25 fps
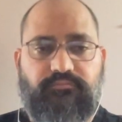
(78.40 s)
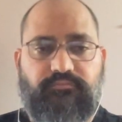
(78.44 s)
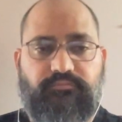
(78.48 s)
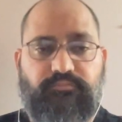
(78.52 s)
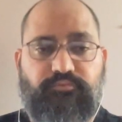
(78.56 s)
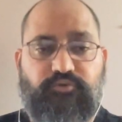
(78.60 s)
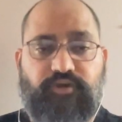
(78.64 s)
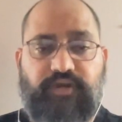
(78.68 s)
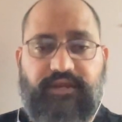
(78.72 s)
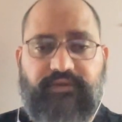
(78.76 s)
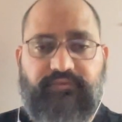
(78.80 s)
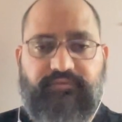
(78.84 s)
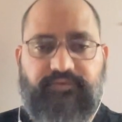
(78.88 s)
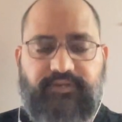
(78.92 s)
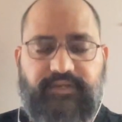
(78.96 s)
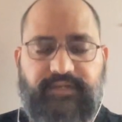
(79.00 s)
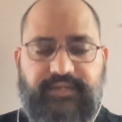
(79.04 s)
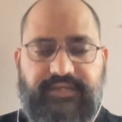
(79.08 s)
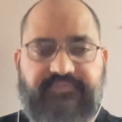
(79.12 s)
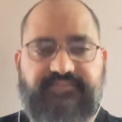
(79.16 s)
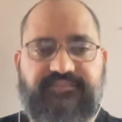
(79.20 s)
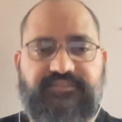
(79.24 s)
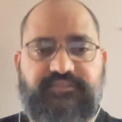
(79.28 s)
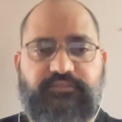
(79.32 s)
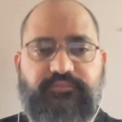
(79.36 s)
private
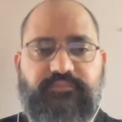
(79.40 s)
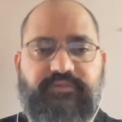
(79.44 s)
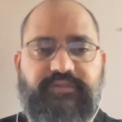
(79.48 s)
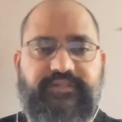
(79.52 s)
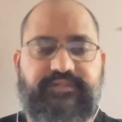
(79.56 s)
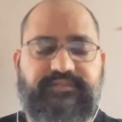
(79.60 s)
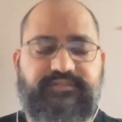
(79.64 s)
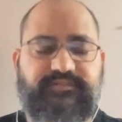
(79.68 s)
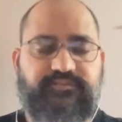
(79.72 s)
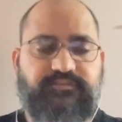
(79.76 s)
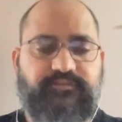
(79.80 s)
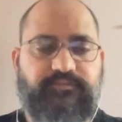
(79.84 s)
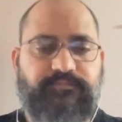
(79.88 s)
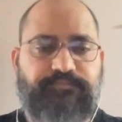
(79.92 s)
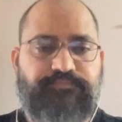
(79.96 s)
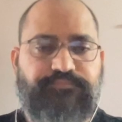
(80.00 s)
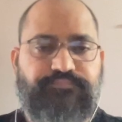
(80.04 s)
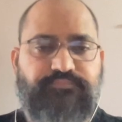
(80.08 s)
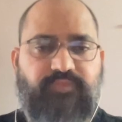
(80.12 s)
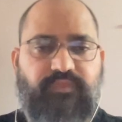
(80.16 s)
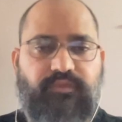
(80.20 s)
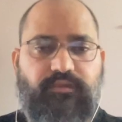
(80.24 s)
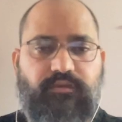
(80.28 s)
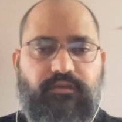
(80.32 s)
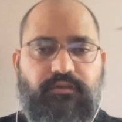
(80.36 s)
estimates
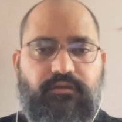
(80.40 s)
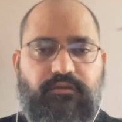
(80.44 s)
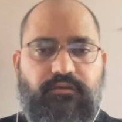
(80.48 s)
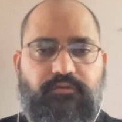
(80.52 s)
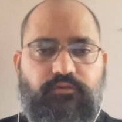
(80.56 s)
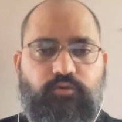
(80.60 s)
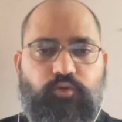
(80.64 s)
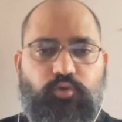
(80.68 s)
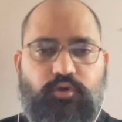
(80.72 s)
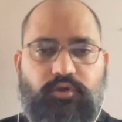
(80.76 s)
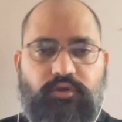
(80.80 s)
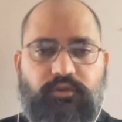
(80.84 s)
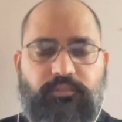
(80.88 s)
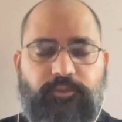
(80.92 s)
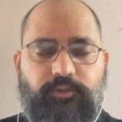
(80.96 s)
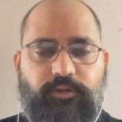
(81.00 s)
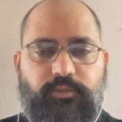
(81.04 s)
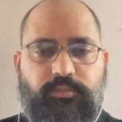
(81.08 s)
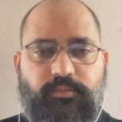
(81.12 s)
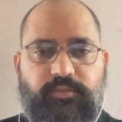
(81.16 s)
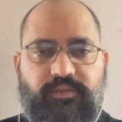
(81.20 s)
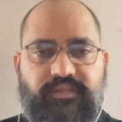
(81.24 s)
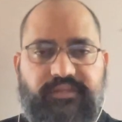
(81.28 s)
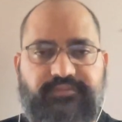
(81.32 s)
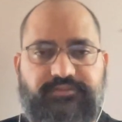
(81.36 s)
total
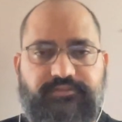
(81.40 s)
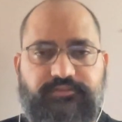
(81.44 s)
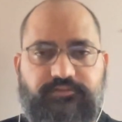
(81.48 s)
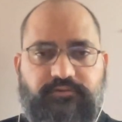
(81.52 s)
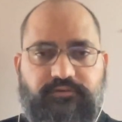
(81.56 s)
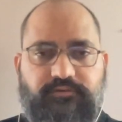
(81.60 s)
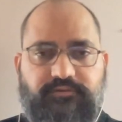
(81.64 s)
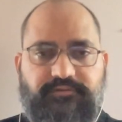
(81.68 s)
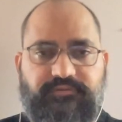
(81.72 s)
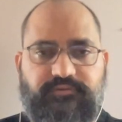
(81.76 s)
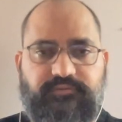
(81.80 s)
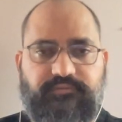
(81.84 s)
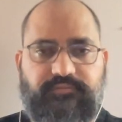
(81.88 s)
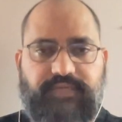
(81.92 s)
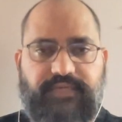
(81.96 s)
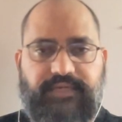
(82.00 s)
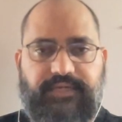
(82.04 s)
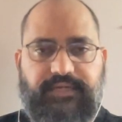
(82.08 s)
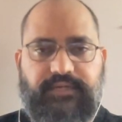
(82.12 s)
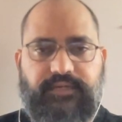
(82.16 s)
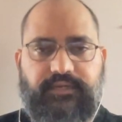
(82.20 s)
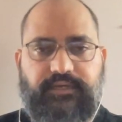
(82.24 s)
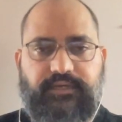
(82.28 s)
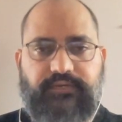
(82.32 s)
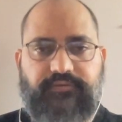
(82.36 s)
population of
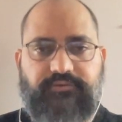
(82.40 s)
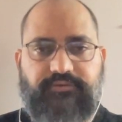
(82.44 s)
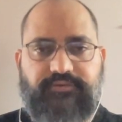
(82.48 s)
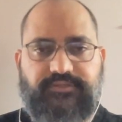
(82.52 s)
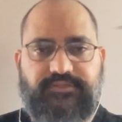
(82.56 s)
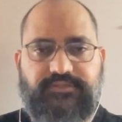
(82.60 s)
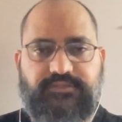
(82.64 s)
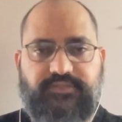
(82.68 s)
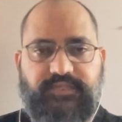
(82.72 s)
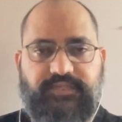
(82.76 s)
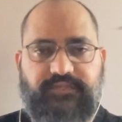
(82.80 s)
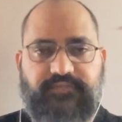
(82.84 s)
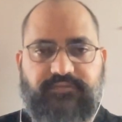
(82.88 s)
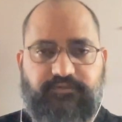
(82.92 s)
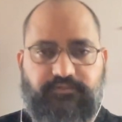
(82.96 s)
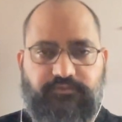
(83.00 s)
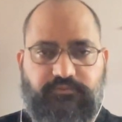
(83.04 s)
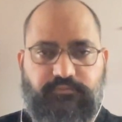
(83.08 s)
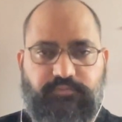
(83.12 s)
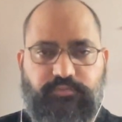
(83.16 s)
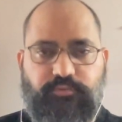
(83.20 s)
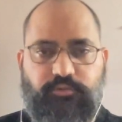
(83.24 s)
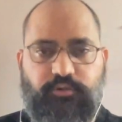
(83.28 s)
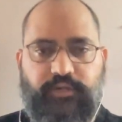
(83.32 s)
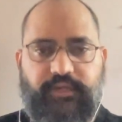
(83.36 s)
America and Russia is
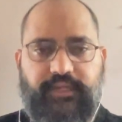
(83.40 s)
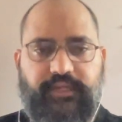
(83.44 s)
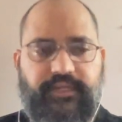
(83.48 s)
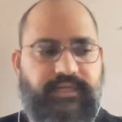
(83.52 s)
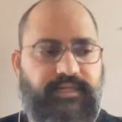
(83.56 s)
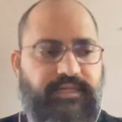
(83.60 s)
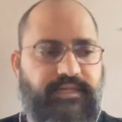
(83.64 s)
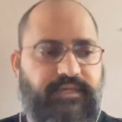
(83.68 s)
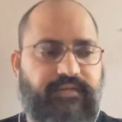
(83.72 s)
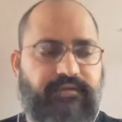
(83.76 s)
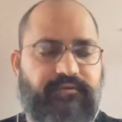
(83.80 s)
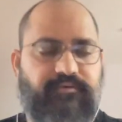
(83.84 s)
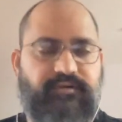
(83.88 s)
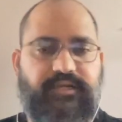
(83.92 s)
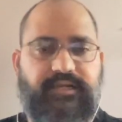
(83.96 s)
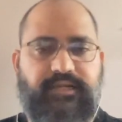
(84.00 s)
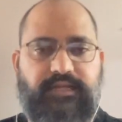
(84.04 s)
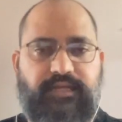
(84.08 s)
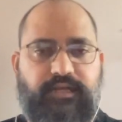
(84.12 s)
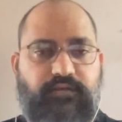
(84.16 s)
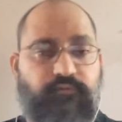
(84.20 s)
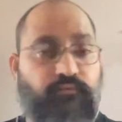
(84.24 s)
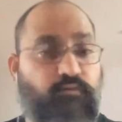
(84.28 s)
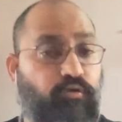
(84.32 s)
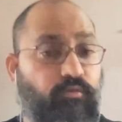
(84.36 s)
unemployed in India right
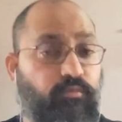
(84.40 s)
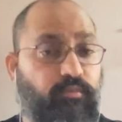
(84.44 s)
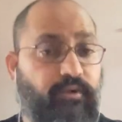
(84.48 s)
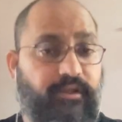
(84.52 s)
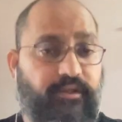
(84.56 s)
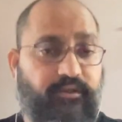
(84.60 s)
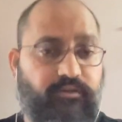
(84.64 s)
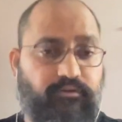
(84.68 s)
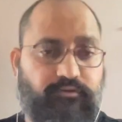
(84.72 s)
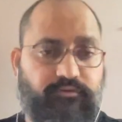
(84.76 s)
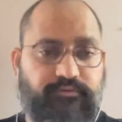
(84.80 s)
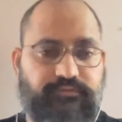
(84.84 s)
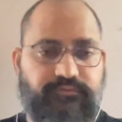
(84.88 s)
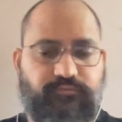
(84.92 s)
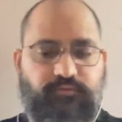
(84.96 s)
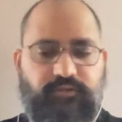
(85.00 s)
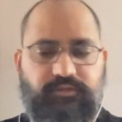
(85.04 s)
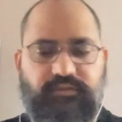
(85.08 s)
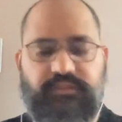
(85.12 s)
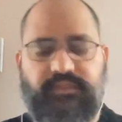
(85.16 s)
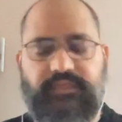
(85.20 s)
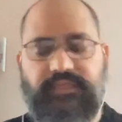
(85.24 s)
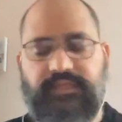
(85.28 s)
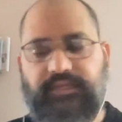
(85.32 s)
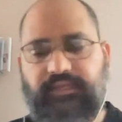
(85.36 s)
now. Nobody knows
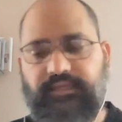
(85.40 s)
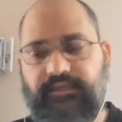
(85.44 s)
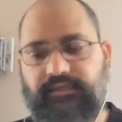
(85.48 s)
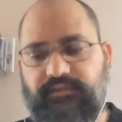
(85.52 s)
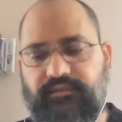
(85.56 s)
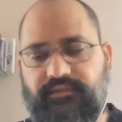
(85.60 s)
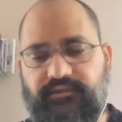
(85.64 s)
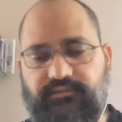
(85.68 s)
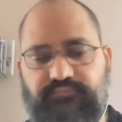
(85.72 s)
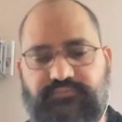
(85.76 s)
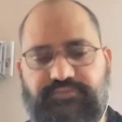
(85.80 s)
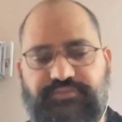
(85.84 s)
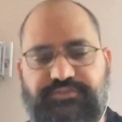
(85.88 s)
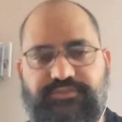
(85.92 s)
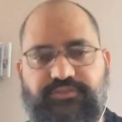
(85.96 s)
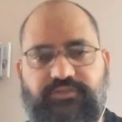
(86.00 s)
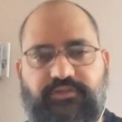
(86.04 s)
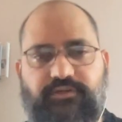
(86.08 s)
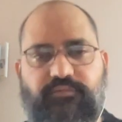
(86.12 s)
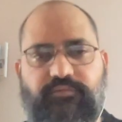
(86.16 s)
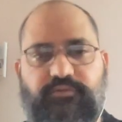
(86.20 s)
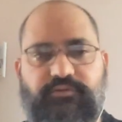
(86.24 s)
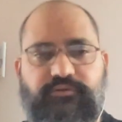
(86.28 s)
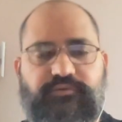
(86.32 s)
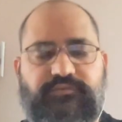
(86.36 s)
what the real numbers
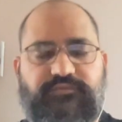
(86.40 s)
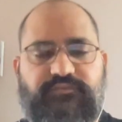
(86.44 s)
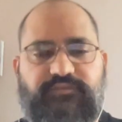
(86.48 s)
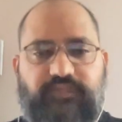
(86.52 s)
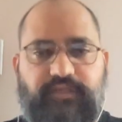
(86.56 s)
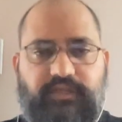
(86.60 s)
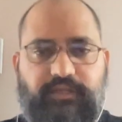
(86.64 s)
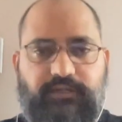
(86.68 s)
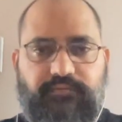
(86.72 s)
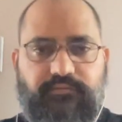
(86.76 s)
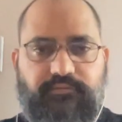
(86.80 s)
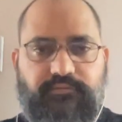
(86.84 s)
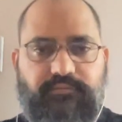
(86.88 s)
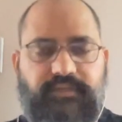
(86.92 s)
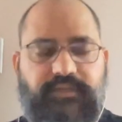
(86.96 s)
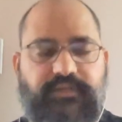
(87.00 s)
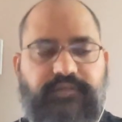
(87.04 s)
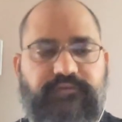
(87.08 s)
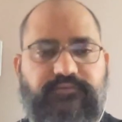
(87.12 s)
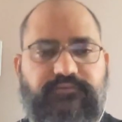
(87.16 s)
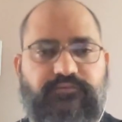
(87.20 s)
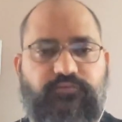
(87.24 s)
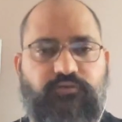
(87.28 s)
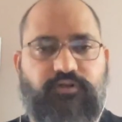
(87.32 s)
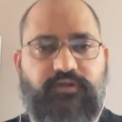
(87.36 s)
are because the government
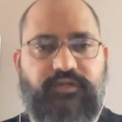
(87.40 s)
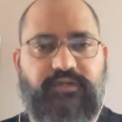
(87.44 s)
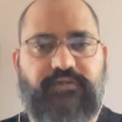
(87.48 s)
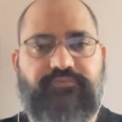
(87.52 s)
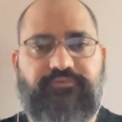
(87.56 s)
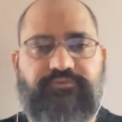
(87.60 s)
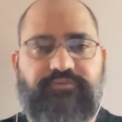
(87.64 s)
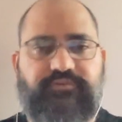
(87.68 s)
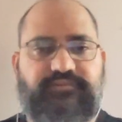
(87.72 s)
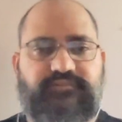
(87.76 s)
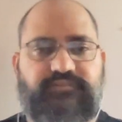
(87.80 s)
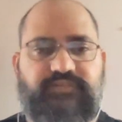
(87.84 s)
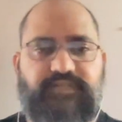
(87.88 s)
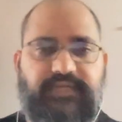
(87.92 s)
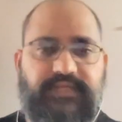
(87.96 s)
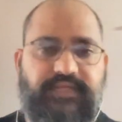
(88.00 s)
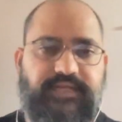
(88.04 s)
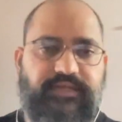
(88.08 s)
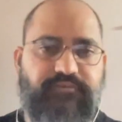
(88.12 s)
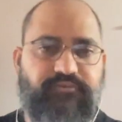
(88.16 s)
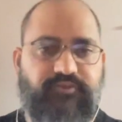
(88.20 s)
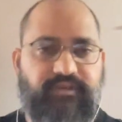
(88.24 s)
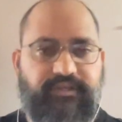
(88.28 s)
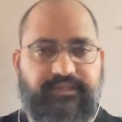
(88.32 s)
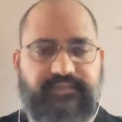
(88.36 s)
is not interested in
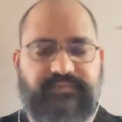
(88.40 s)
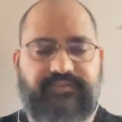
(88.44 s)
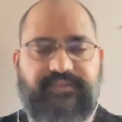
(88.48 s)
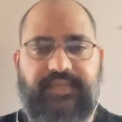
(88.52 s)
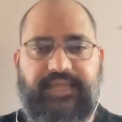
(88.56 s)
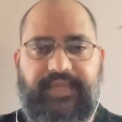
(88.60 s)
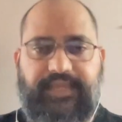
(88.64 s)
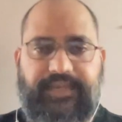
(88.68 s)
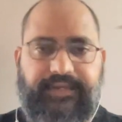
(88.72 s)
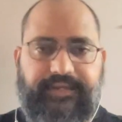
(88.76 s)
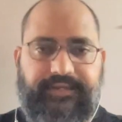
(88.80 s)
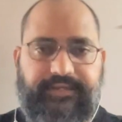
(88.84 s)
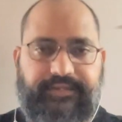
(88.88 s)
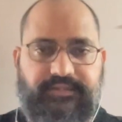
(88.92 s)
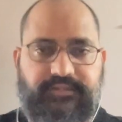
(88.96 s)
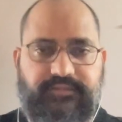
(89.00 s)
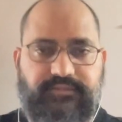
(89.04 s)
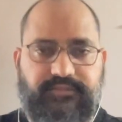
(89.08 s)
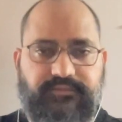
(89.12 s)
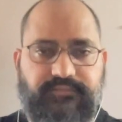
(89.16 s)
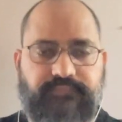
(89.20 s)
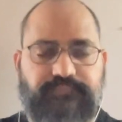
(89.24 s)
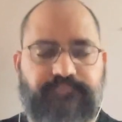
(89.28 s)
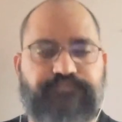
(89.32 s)
releasing any data.